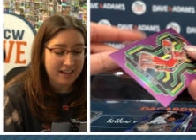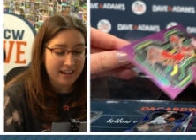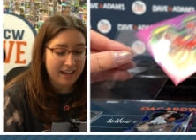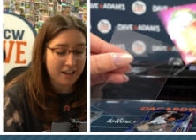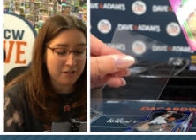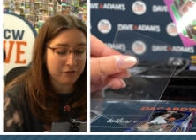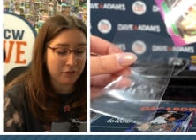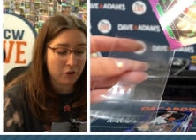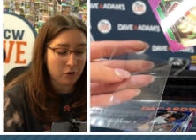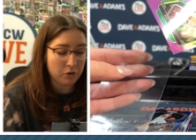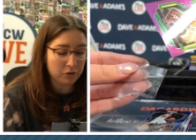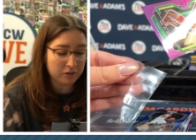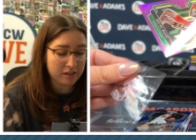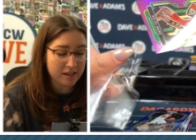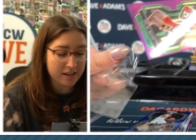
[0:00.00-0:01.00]
If
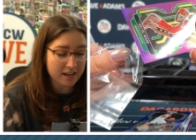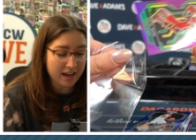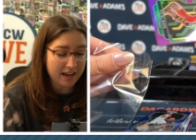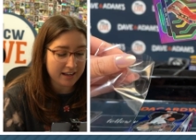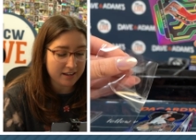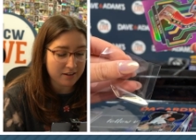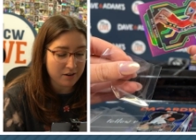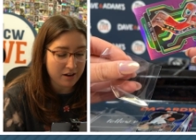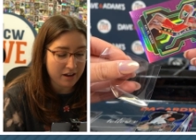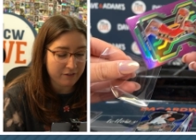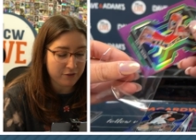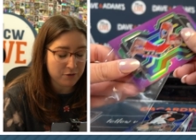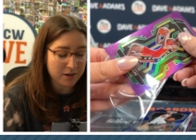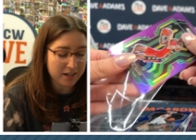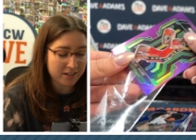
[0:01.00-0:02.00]
only I if
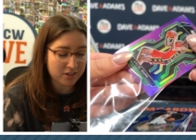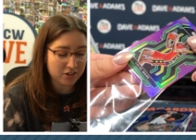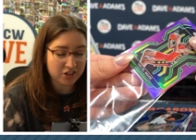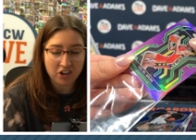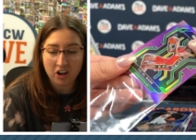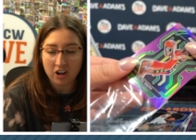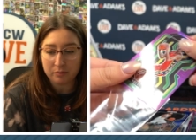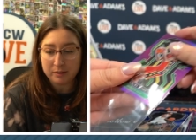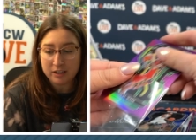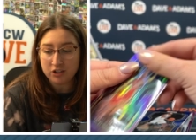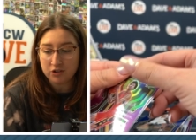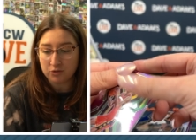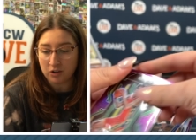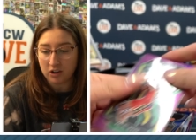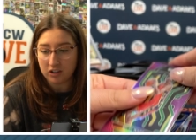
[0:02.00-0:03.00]
you guys saw me
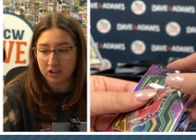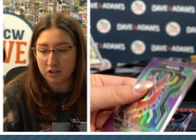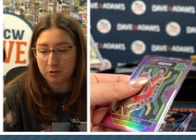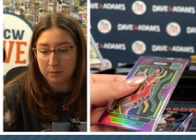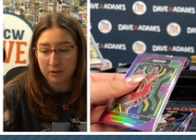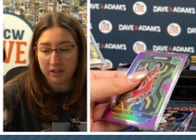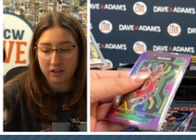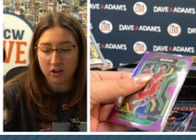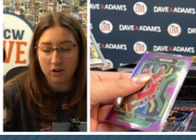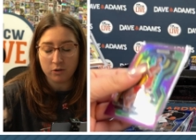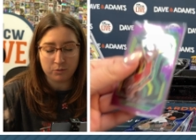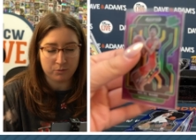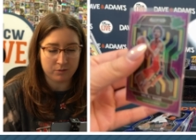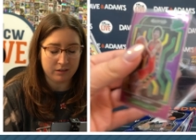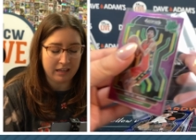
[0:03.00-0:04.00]
drunk, you'd be like,
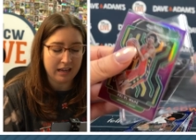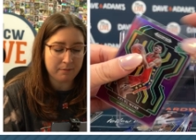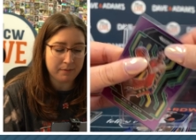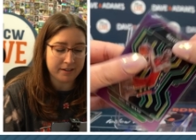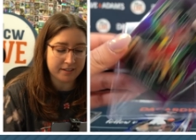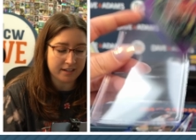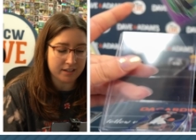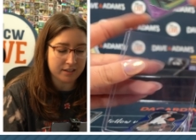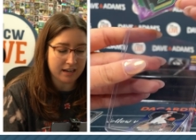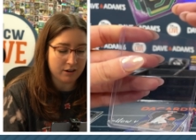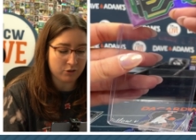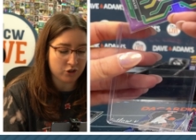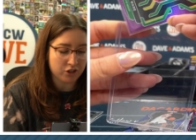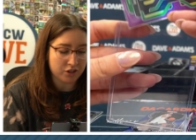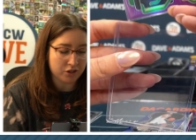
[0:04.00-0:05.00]
"Oh, that makes sense how
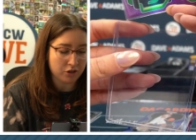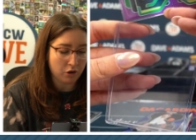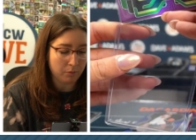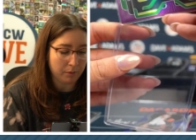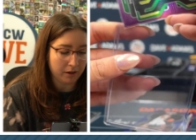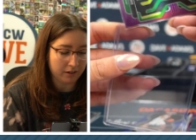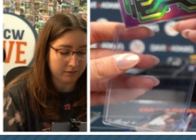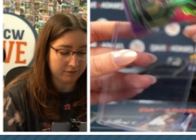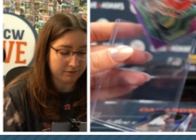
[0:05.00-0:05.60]
she's sober."